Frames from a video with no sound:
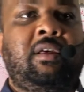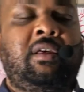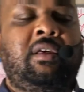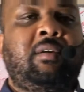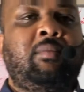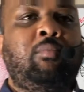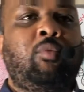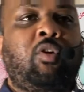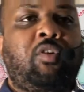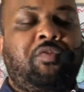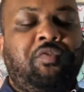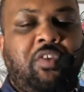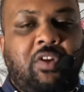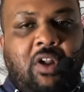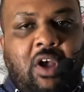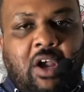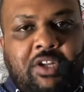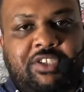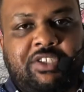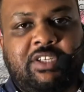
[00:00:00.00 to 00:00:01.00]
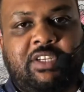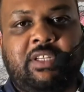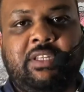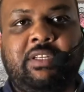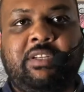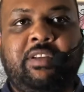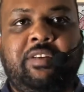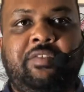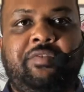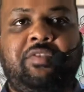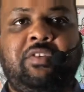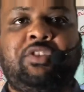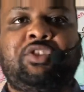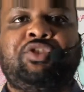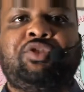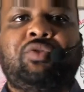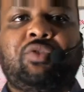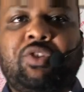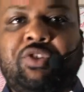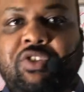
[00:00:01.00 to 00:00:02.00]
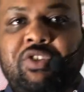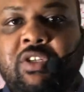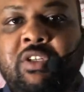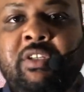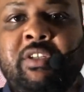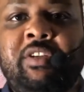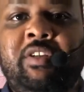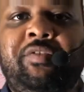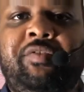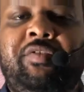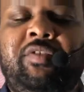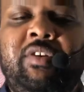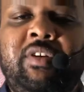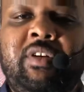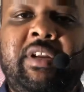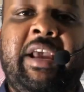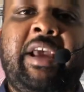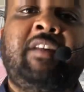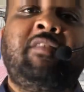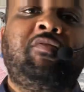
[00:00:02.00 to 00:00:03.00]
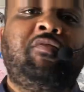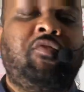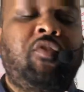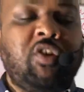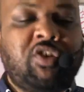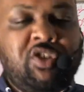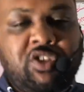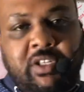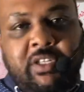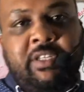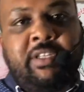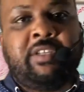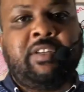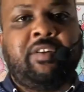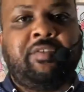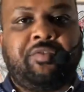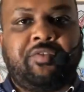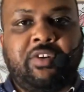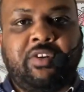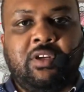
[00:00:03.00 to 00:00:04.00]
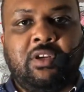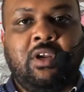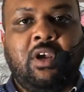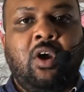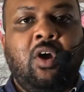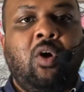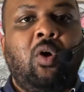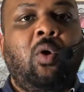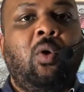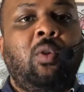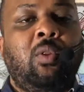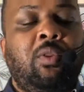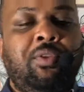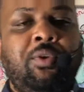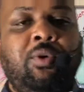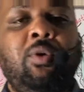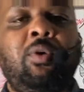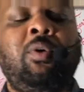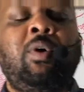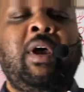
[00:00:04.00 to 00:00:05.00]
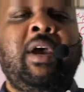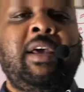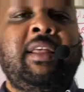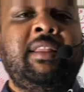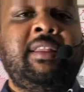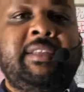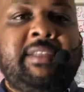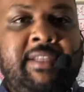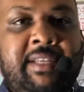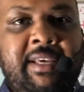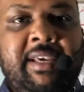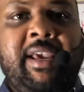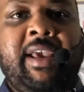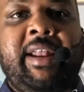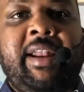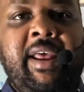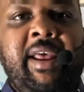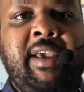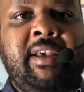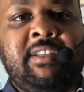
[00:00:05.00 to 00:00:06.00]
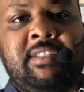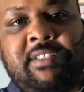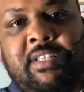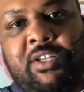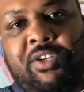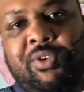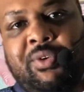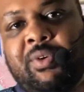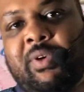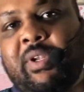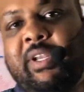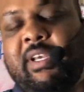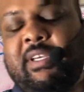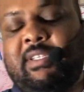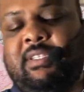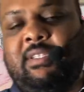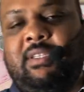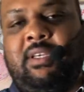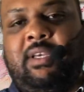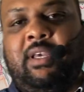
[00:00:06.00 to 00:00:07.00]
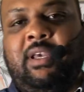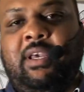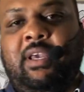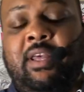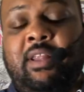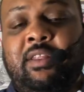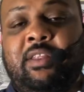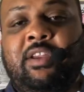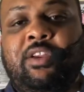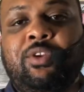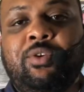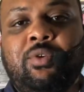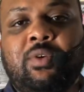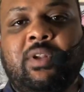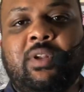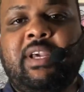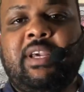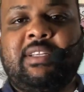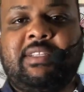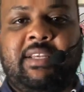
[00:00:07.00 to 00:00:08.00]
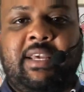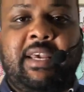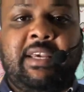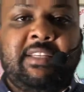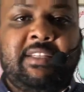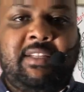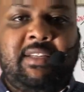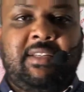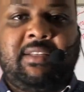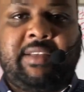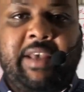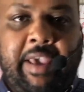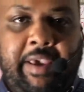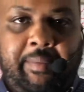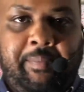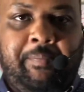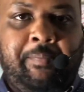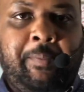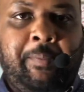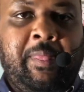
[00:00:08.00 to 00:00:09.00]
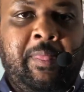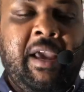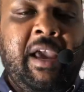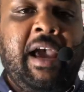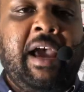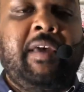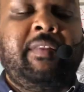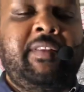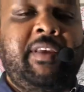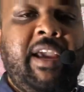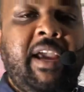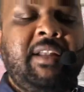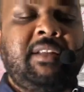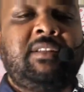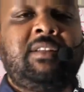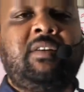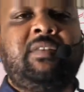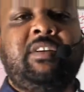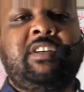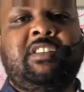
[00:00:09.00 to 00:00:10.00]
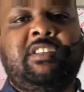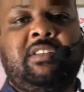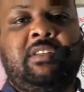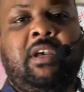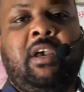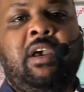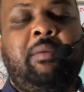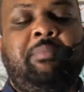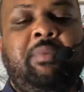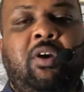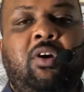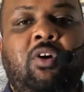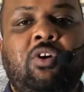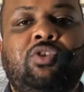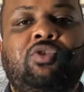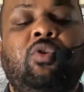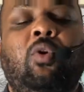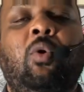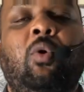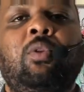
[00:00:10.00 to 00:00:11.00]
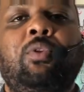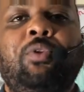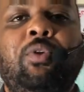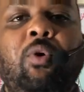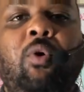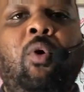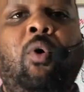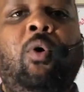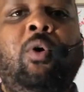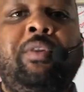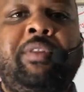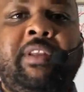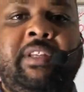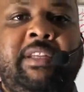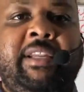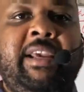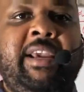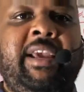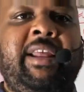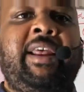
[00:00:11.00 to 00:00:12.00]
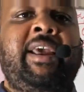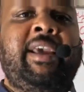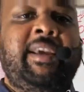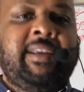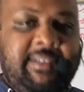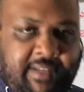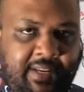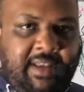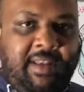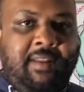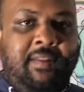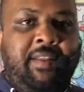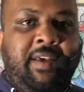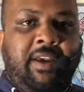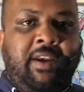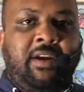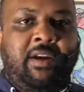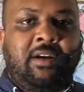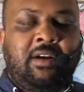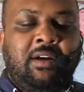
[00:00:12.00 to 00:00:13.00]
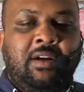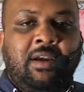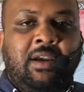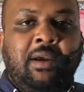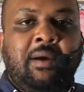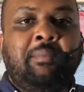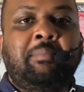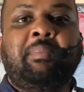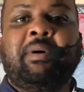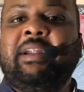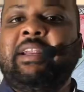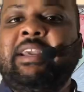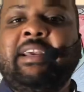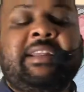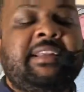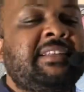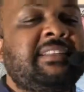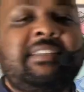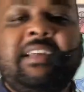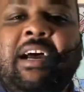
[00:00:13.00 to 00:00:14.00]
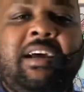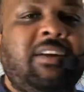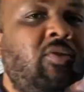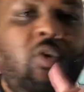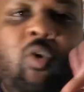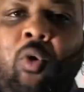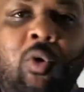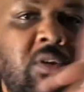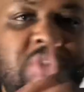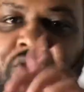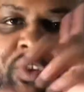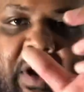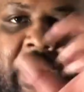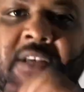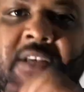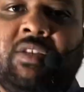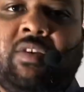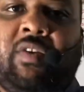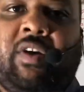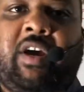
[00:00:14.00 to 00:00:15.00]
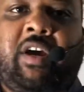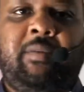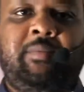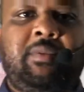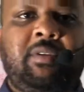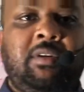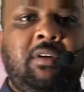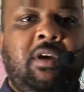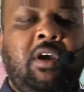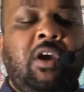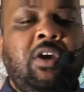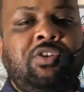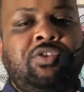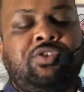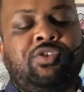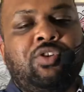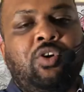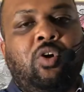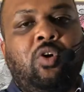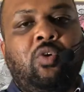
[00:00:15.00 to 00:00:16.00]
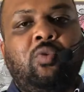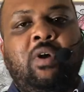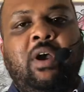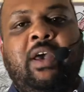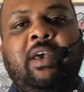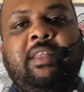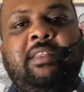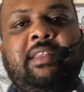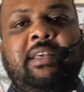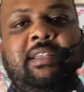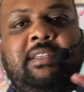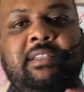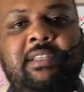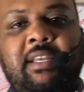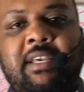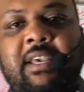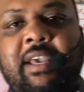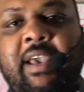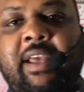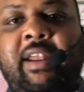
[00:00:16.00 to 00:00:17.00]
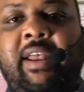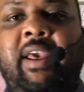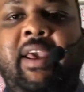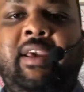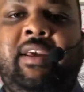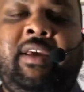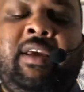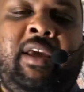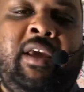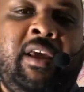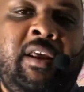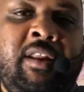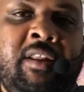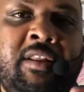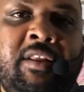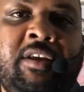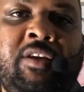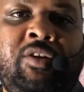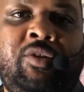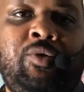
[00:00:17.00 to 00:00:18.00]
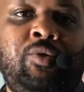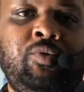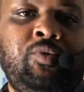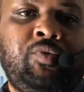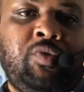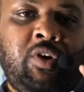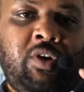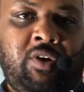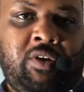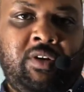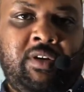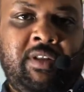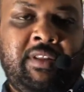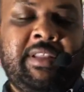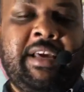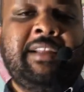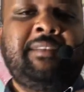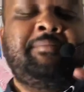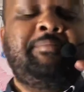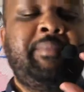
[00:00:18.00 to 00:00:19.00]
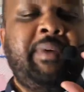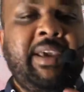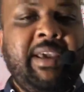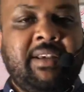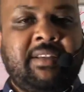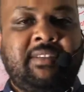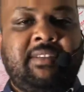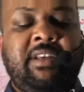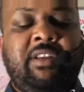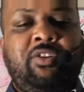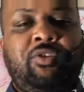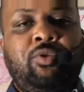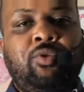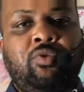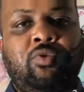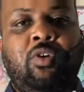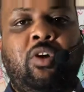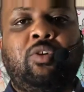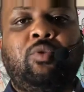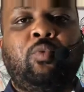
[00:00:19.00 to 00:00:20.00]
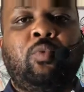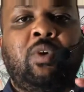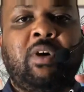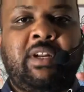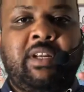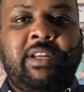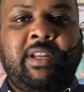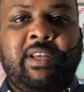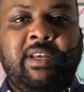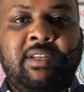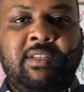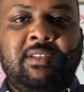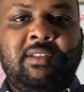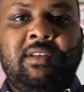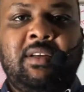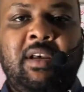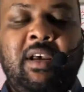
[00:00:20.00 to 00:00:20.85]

morphologically different, structurally different, and functionally different, although the DNA is the nucleus, in the nucleus is the same? And the answer is because although all the DNA is in there, but it is not all transcribed. So the DNA in the neuron that makes the neuron what it is